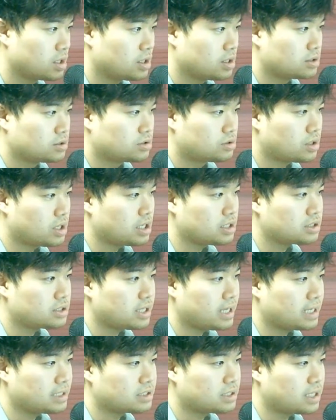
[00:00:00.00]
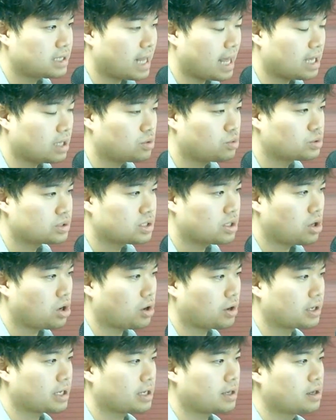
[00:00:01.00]
Translation language
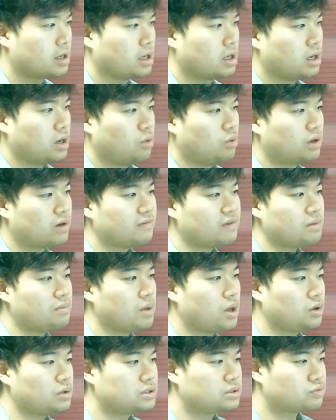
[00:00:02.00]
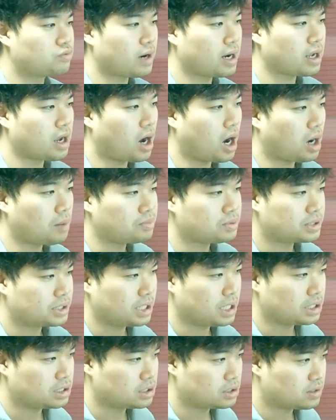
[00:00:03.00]
learning. One of the most direct
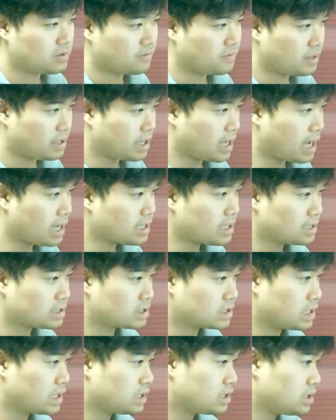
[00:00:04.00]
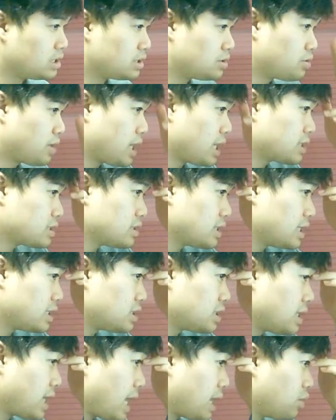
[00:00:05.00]
applications of AI in education is
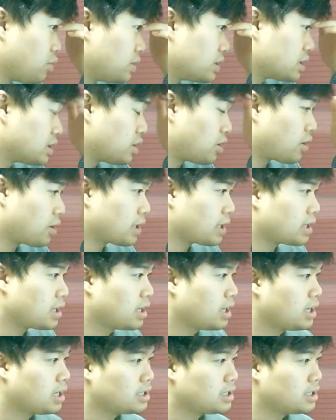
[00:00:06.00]
translation language learning.